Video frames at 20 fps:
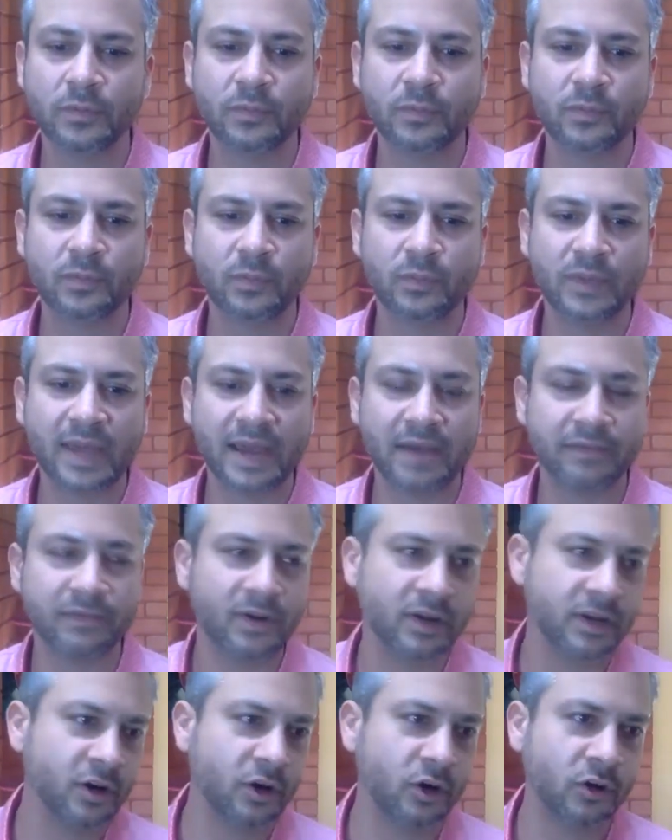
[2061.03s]
we have
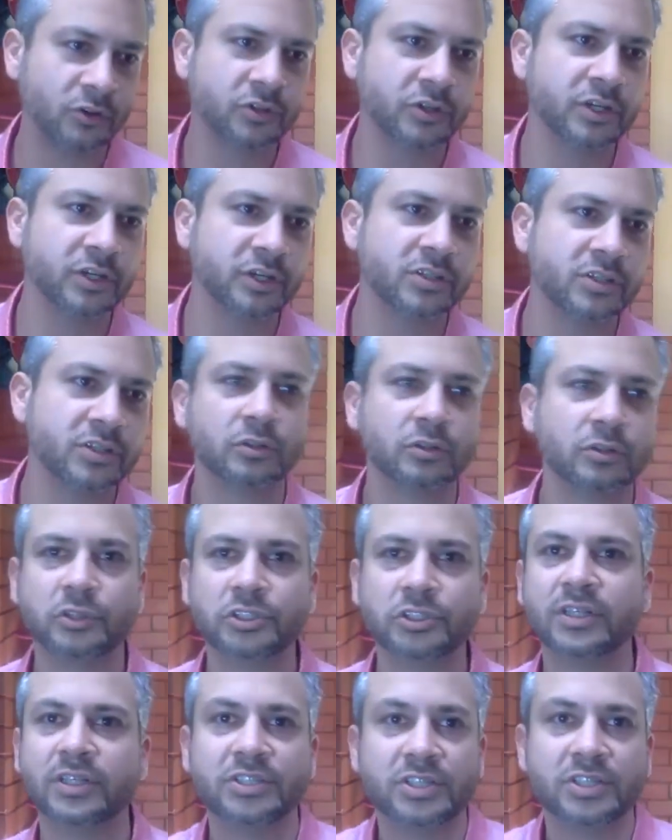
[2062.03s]
an alternative solution.
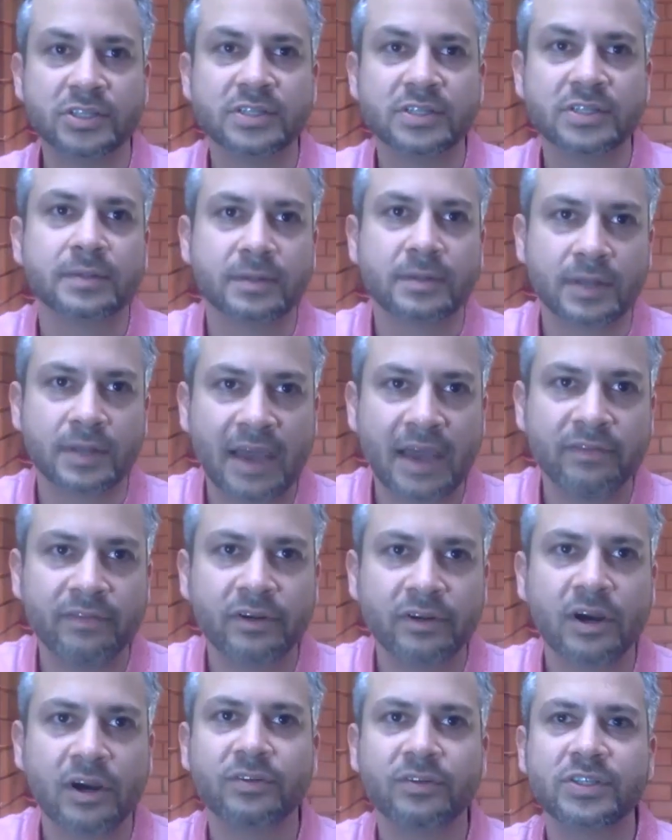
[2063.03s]
It's just have a
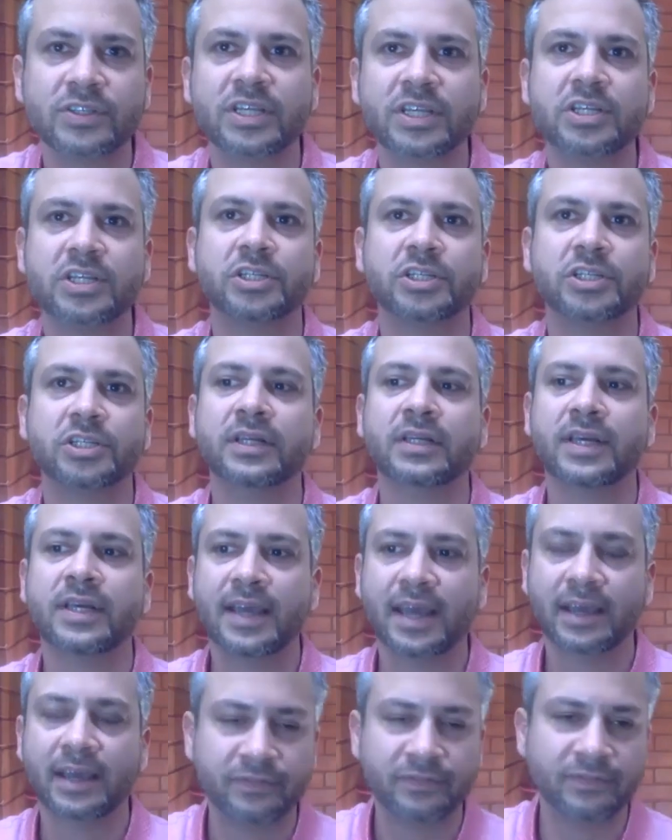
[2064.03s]
conversation
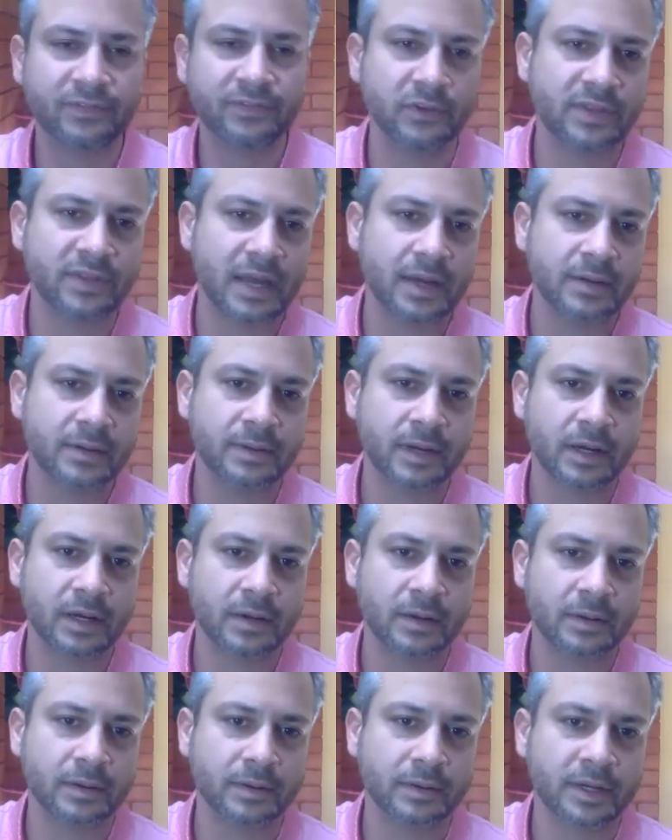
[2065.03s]
and feel that
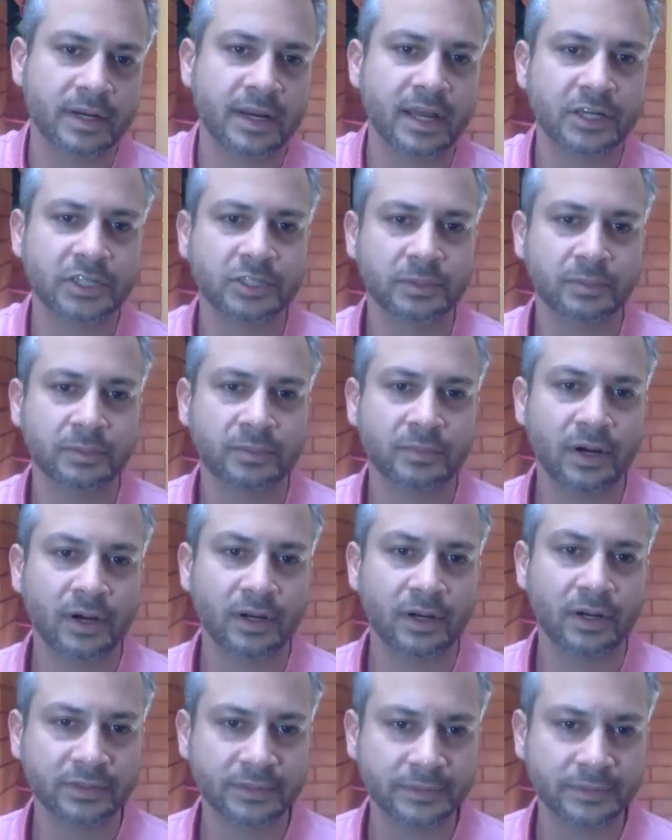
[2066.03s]
connection bond.